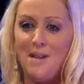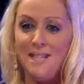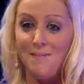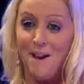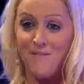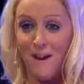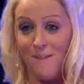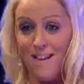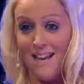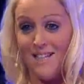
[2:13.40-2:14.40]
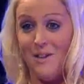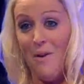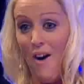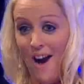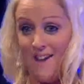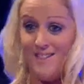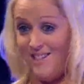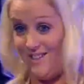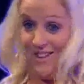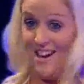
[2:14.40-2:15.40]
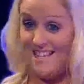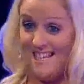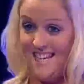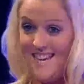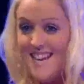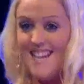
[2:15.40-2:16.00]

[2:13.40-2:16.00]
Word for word: of twins in my family, like so our house is crazy.